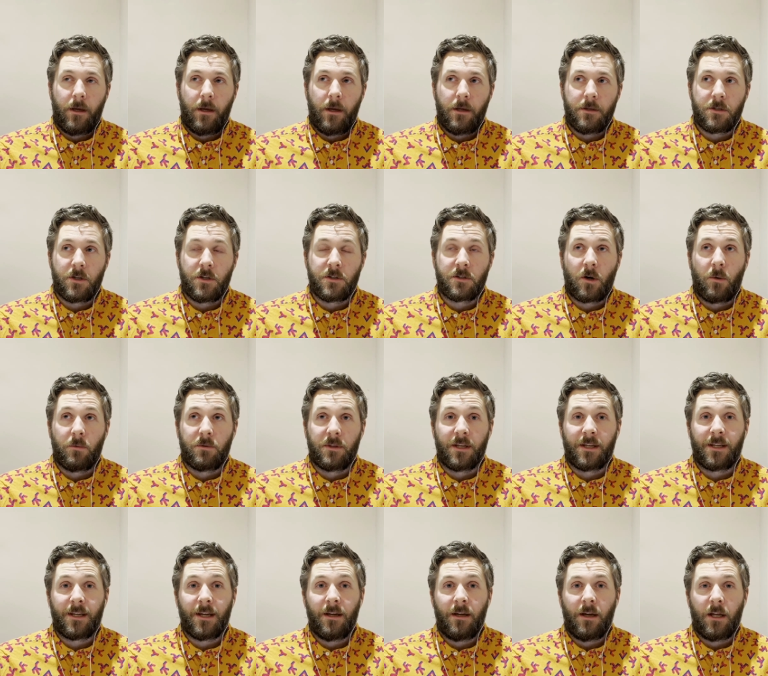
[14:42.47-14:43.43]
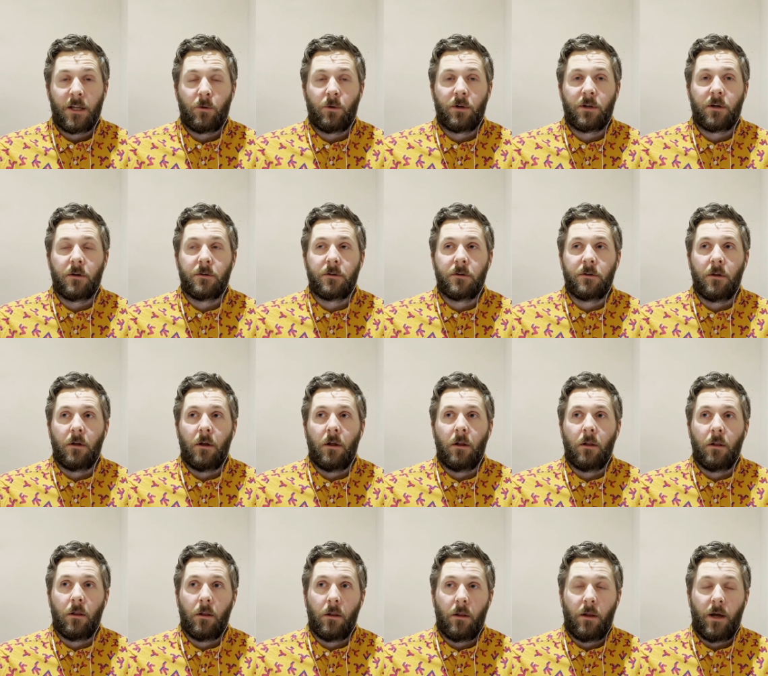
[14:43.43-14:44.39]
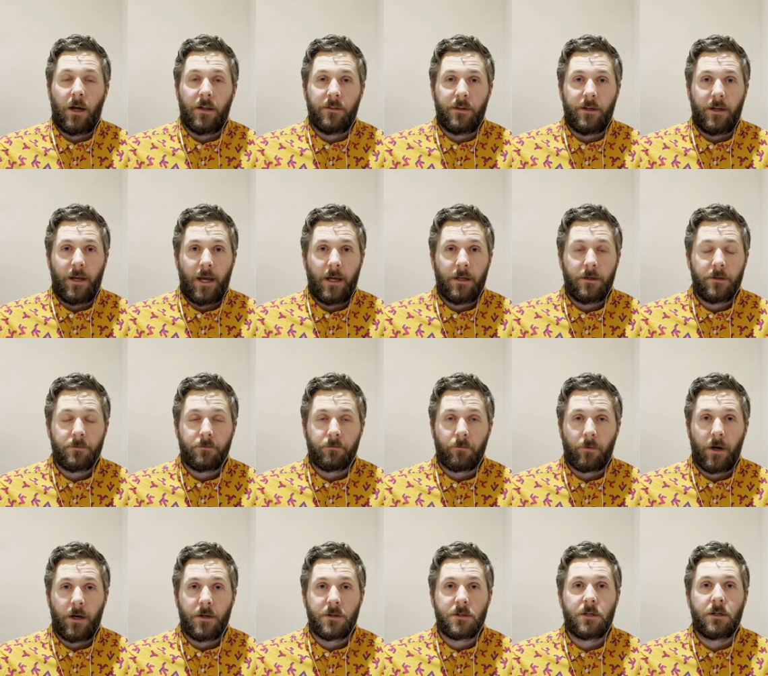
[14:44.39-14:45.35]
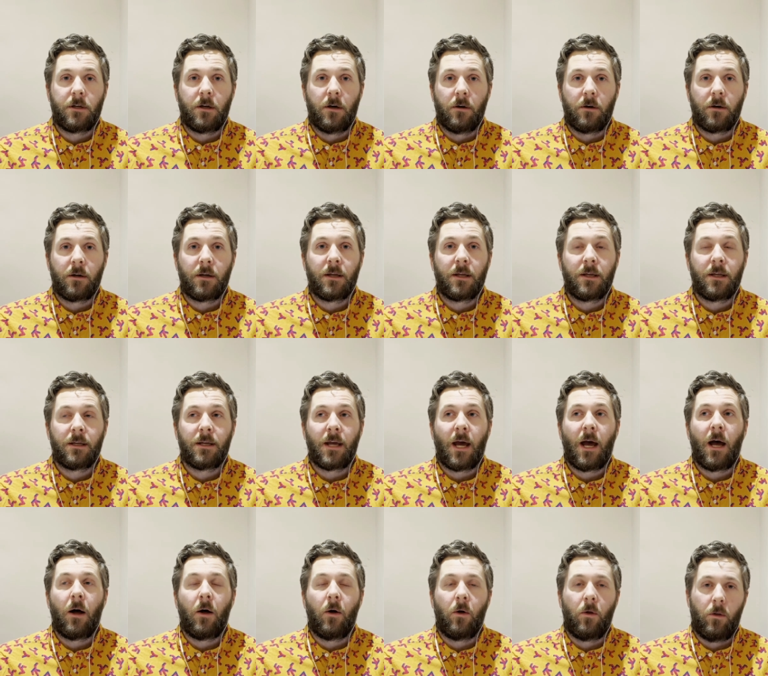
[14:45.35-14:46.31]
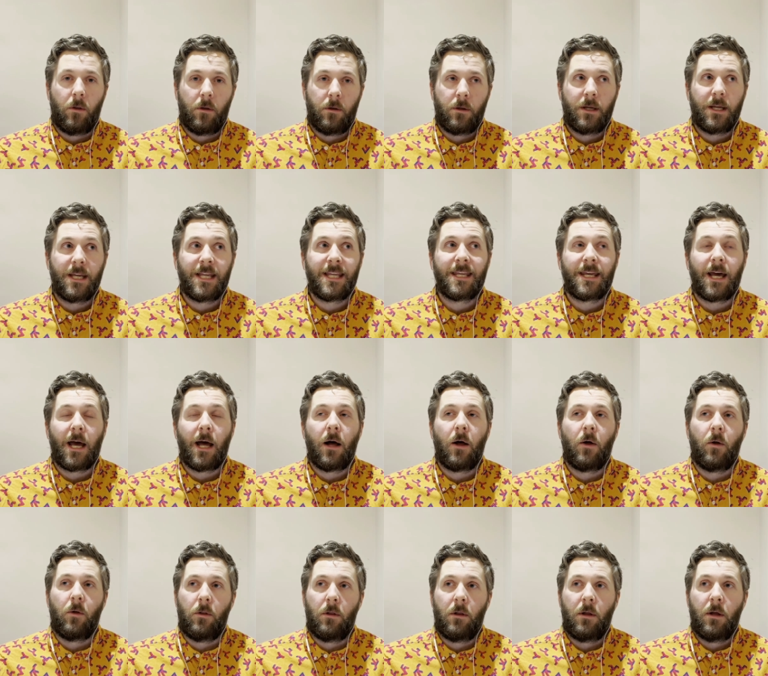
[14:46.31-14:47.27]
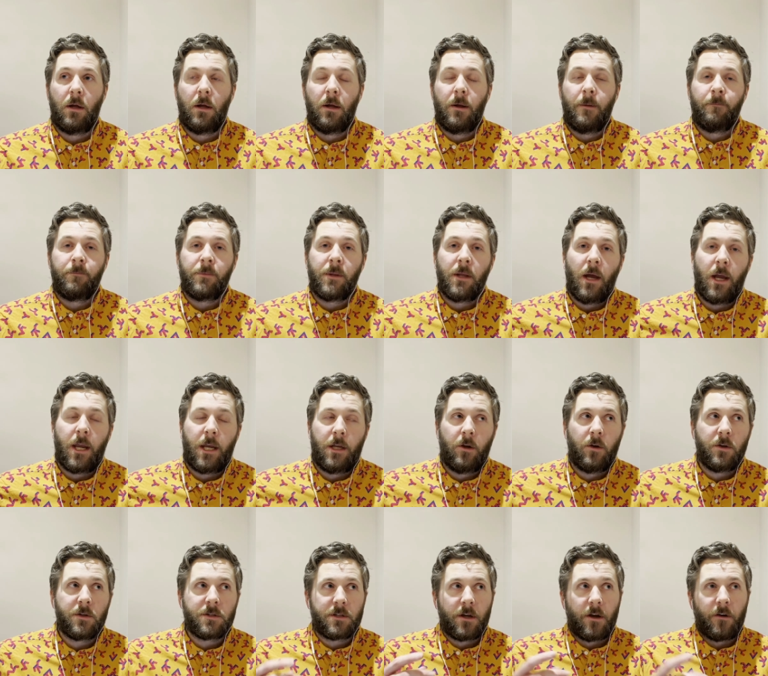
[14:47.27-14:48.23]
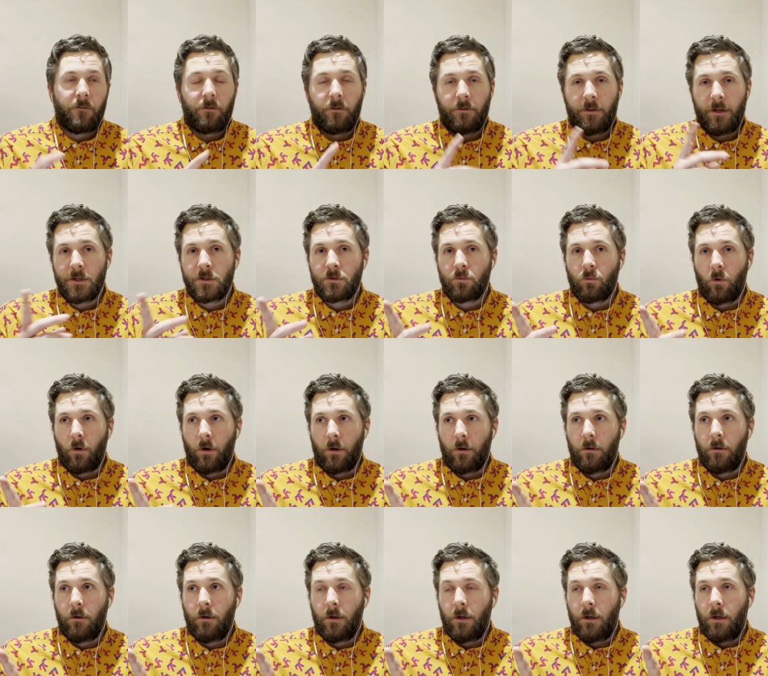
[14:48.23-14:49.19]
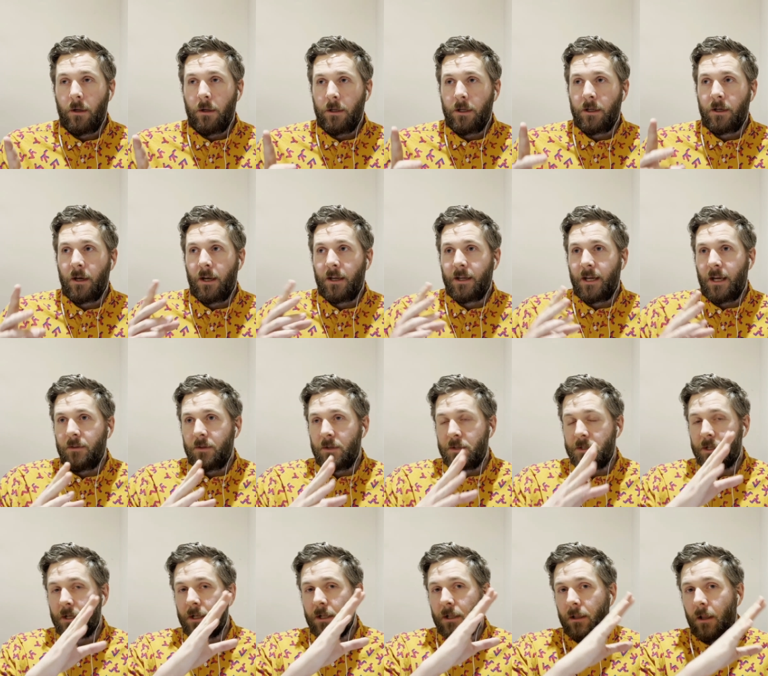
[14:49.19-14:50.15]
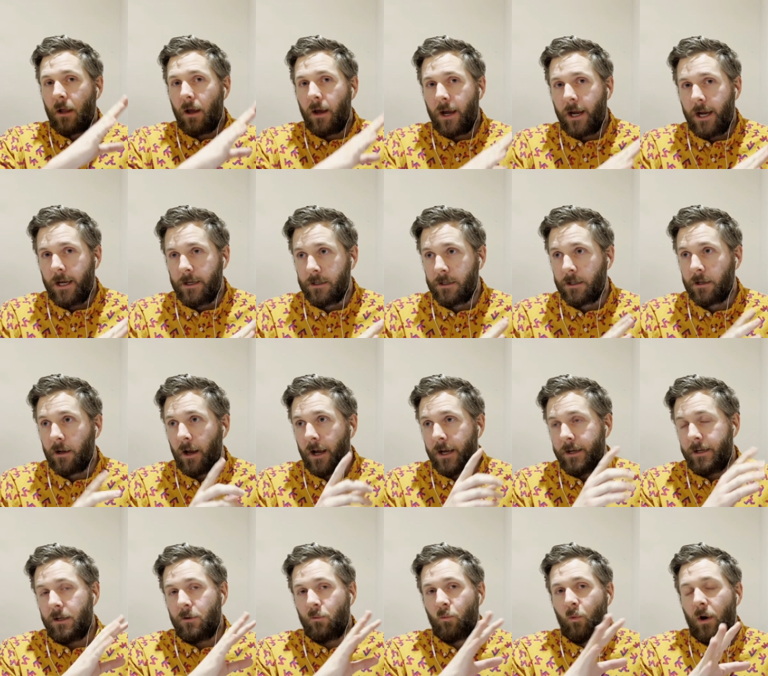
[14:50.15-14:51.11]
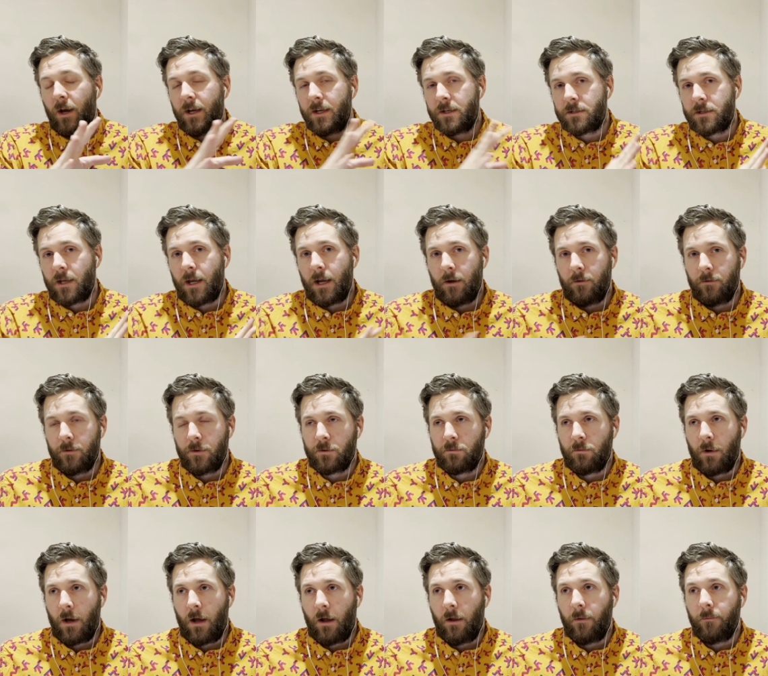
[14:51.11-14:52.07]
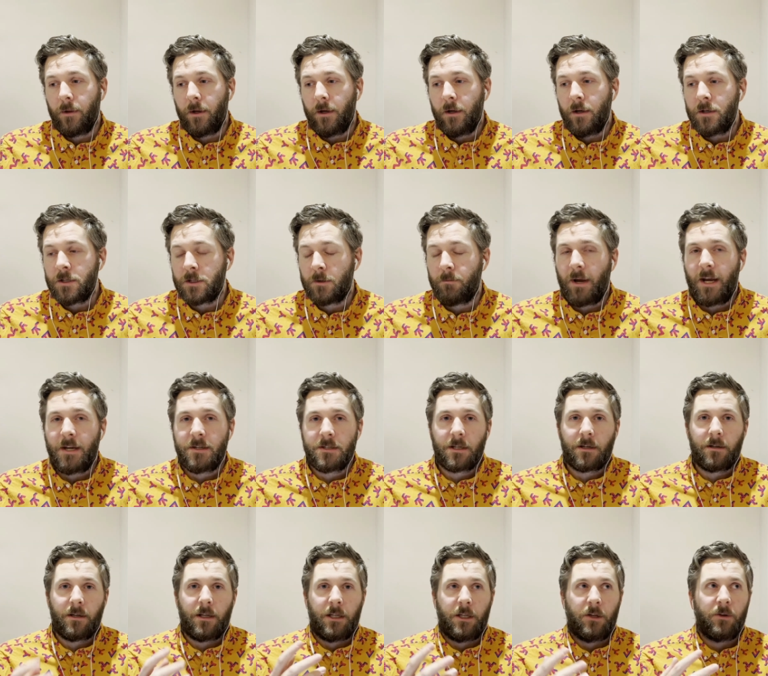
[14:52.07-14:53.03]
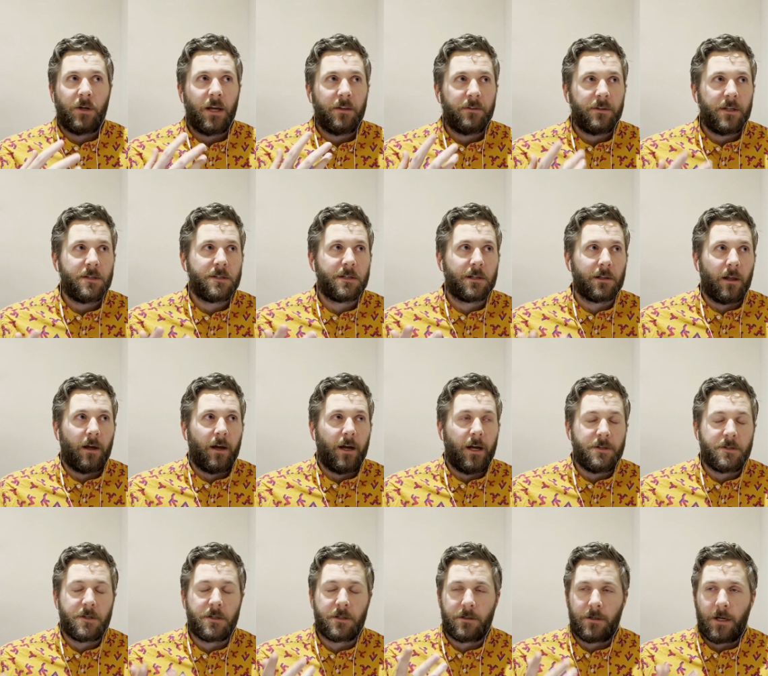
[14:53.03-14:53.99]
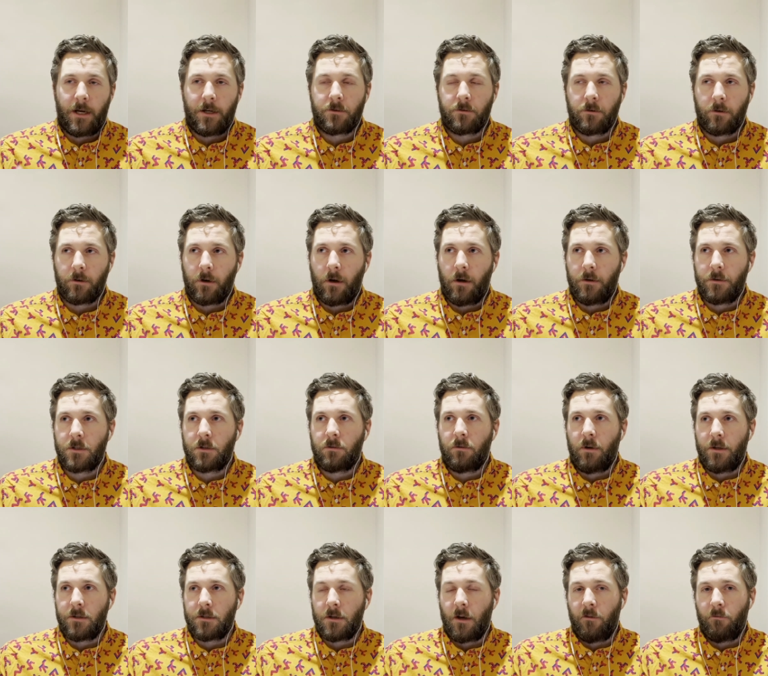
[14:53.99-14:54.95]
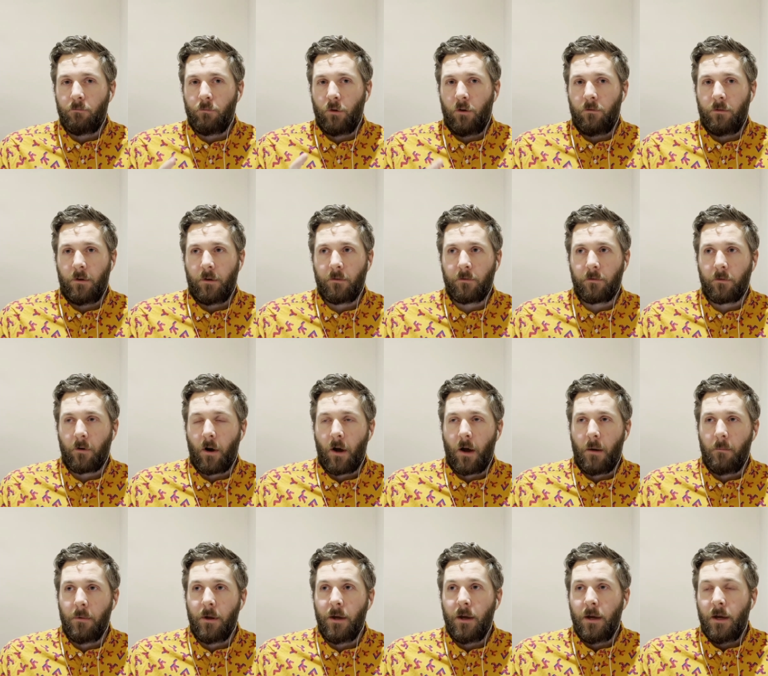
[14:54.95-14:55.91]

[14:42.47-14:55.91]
so you start with the g and you want to go to the l at the end, right? So you go gall. And you notice there for this one, you kind of get this glidey Y sound as well. So basically, you get these glides as a natural consequence of moving from